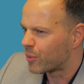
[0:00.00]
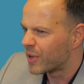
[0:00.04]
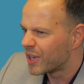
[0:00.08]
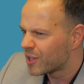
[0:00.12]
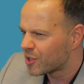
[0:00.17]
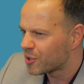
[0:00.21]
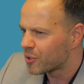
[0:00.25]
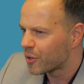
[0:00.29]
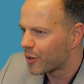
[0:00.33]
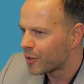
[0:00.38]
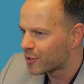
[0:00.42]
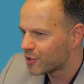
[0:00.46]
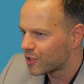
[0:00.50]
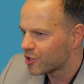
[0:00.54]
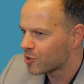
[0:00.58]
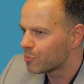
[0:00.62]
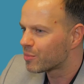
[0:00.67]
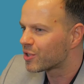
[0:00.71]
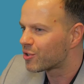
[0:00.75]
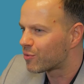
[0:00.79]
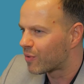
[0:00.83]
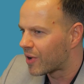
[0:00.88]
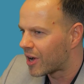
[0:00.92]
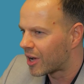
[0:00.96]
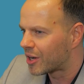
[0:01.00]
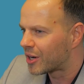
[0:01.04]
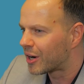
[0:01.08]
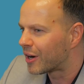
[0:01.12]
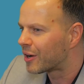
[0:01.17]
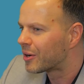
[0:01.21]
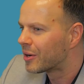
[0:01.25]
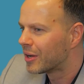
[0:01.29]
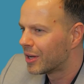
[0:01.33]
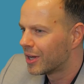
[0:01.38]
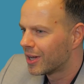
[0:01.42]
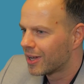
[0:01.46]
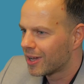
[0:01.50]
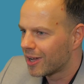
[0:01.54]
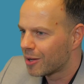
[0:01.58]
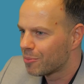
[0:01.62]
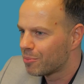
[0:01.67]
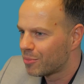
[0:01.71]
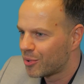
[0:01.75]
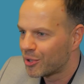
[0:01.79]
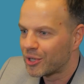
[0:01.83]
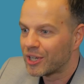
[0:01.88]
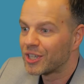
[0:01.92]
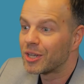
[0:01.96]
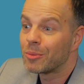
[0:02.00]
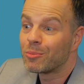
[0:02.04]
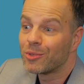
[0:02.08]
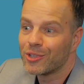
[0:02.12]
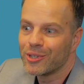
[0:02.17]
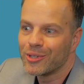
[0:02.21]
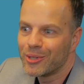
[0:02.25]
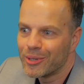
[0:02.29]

resources, but rather putting them to